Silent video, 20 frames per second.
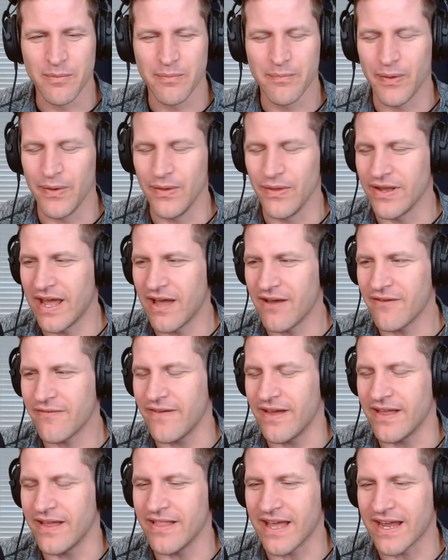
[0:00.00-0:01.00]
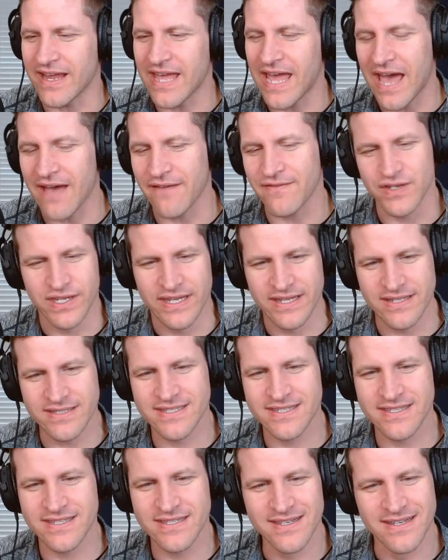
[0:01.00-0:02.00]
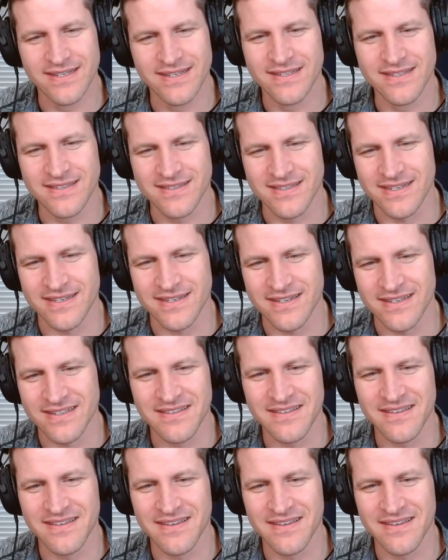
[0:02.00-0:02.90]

pulling off like half sheets to,